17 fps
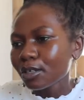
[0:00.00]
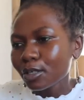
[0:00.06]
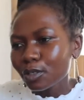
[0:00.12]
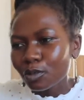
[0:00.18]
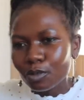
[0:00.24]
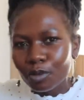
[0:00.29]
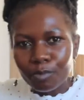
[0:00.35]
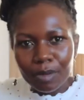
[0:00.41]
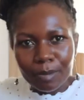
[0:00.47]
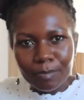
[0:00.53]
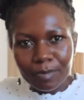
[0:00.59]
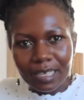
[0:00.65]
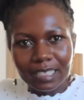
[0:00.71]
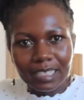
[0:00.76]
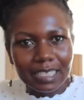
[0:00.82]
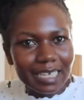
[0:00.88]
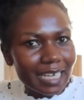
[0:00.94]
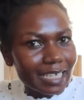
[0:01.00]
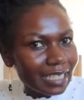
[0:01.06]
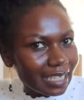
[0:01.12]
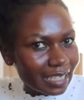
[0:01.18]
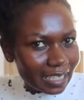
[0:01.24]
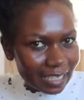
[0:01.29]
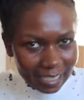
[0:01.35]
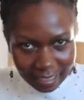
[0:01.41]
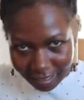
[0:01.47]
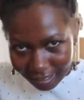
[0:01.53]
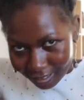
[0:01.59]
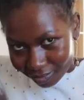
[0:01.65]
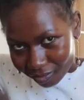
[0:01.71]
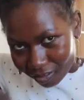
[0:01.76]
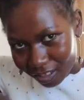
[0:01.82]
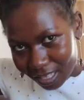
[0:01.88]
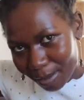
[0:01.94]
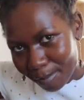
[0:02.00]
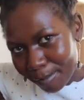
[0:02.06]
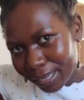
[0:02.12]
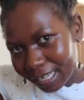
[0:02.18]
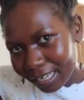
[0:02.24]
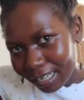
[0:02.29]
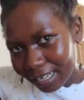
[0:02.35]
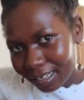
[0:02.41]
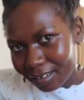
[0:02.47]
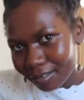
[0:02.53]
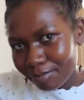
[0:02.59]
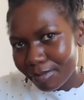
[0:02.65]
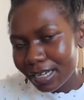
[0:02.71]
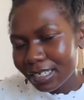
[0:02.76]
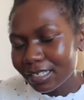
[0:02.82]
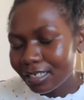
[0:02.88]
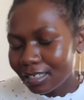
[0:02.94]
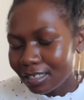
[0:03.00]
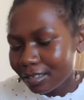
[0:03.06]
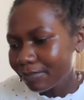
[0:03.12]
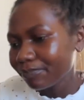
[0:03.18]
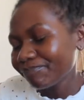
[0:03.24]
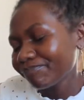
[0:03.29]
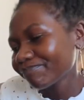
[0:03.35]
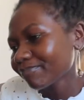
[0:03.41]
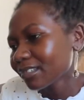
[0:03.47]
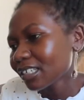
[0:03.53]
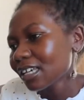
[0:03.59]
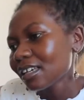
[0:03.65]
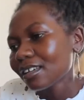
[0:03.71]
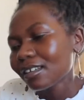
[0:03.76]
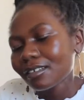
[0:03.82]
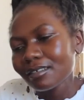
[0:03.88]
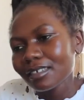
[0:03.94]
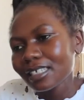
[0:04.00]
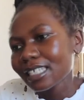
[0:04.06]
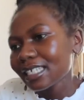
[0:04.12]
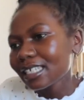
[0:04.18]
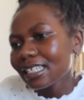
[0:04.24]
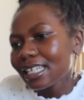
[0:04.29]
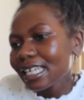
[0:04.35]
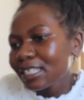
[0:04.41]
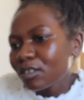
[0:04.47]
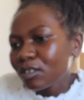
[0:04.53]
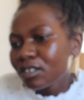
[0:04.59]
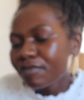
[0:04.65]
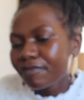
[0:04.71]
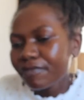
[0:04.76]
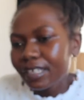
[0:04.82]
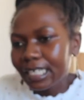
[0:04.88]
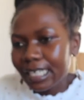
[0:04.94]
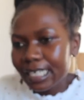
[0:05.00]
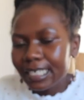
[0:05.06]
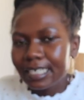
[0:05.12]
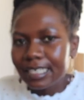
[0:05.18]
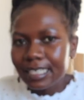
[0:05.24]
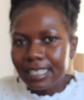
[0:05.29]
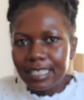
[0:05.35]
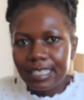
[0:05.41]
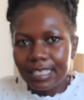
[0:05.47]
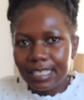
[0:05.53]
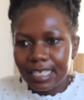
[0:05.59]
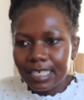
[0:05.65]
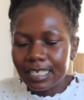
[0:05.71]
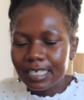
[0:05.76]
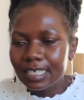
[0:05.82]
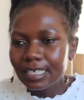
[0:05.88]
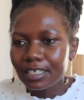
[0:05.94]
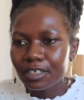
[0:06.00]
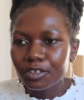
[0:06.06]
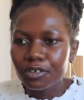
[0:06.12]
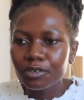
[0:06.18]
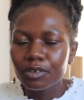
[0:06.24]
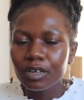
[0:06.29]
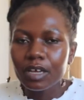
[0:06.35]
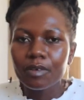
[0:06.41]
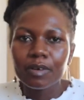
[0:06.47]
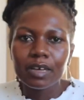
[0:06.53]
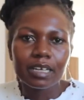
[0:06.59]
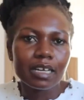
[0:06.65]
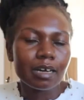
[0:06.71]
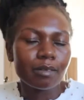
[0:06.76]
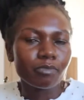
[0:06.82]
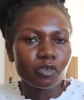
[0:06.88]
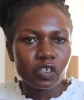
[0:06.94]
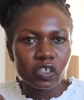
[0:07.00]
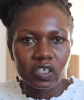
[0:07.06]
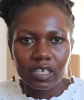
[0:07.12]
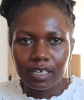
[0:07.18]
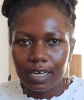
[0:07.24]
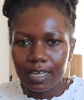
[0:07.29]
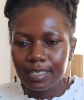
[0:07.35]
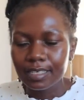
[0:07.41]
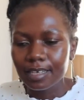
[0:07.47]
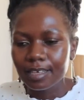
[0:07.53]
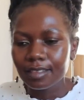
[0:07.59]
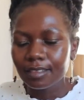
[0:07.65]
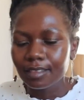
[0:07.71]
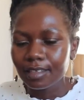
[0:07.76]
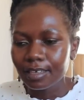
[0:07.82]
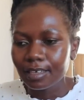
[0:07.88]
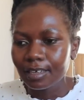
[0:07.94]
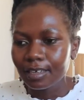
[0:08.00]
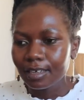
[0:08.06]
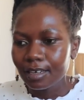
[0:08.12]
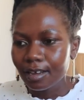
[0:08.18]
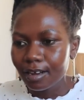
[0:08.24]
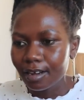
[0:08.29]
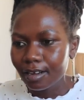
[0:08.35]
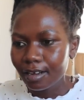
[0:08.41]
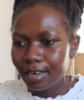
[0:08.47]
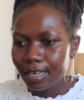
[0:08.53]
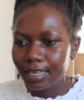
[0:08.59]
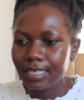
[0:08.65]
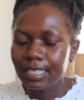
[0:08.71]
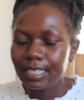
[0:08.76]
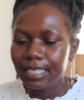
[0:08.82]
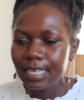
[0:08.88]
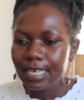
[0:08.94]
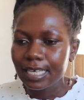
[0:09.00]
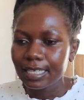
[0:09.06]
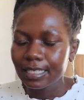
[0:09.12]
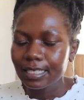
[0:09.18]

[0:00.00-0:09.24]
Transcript: so maybe it doesn't reach the middle, but still I don't feel like it's really dry when I'm moisturizing the next